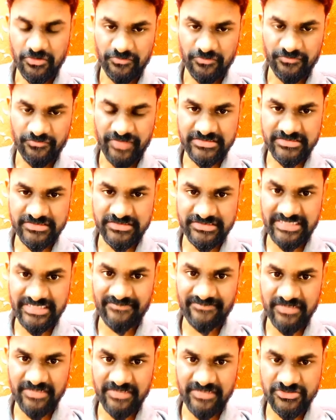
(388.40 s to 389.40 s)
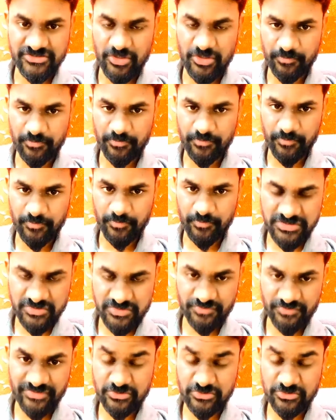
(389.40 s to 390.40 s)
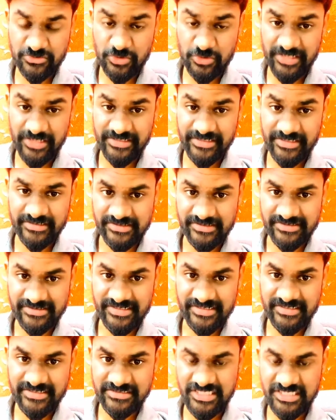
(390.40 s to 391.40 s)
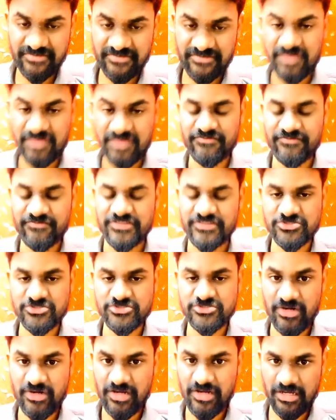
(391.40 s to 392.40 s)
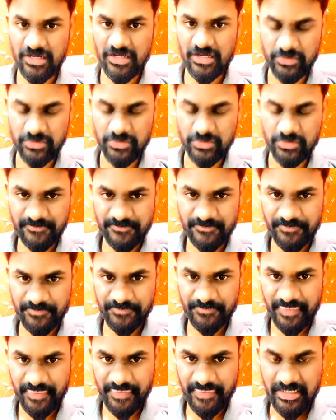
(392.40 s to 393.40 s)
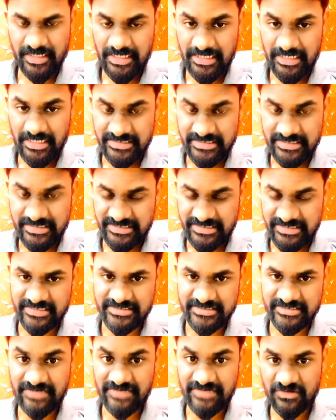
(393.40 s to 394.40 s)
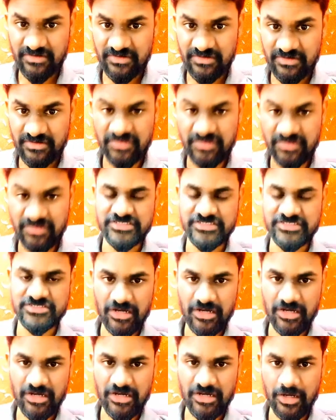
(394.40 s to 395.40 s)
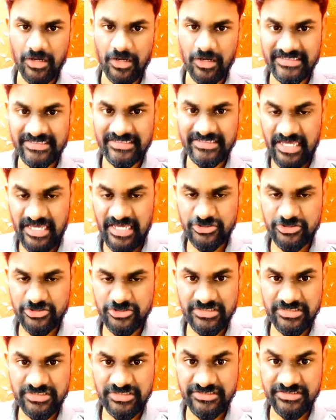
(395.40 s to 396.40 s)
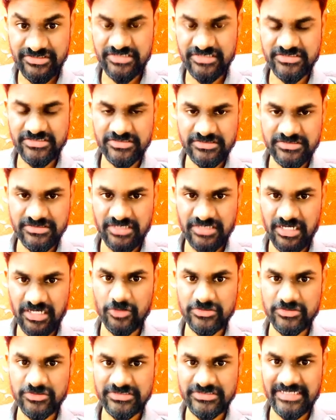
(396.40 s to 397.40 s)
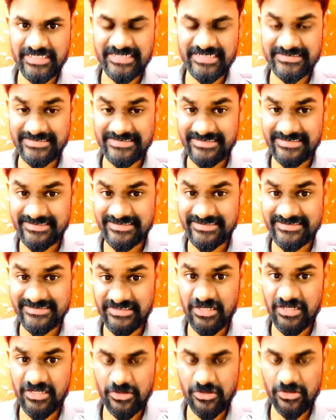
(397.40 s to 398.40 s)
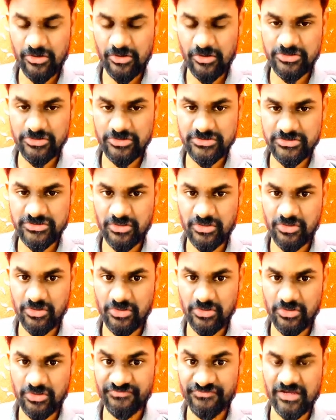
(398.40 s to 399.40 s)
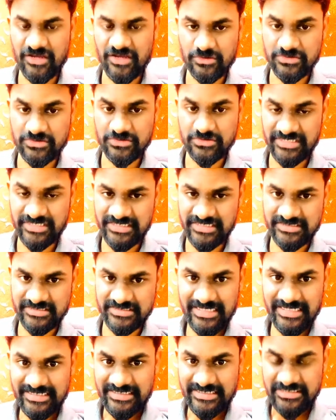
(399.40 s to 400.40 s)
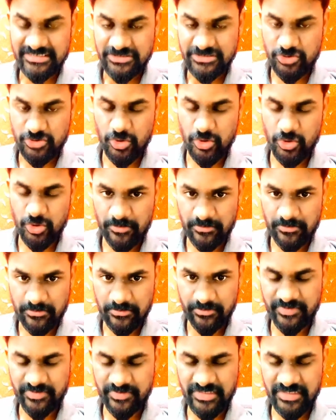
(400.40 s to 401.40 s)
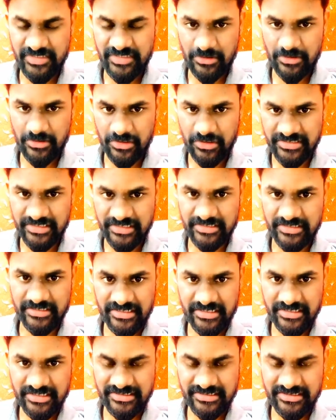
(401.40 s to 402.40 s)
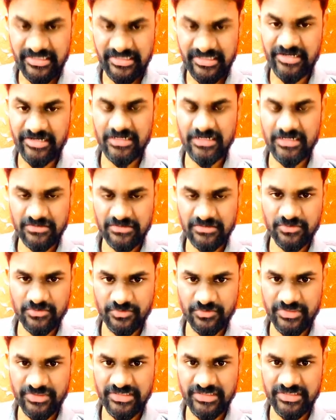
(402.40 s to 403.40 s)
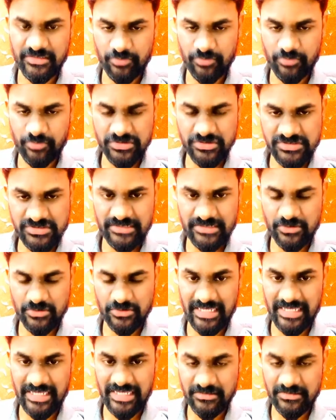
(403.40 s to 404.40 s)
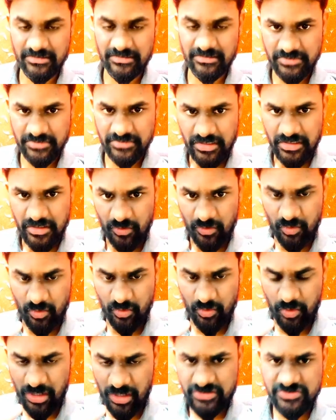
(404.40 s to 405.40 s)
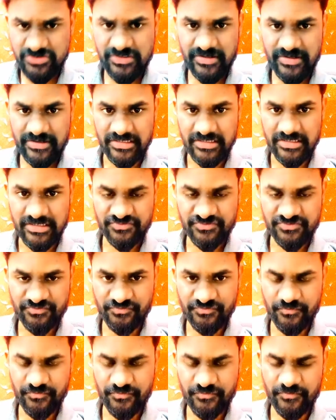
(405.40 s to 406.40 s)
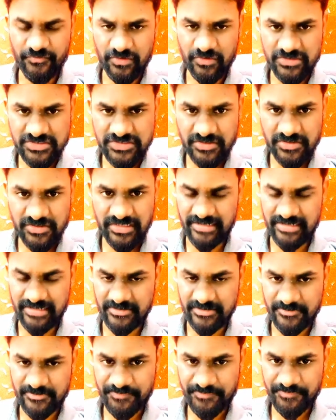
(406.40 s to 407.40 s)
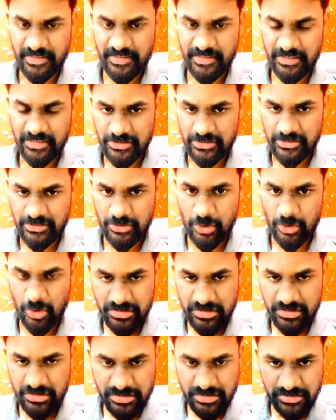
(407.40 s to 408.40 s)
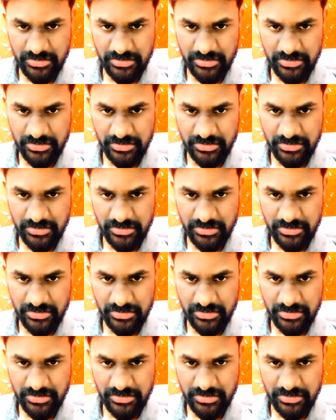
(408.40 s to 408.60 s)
when they will see a post with the quality content, they will visit your account. Yes, they will visit your account and they actually judge the account that this is a real account or a fake account. Yes, so be authentic and real with the post, that okay, and what is your niche, focus on that. Don't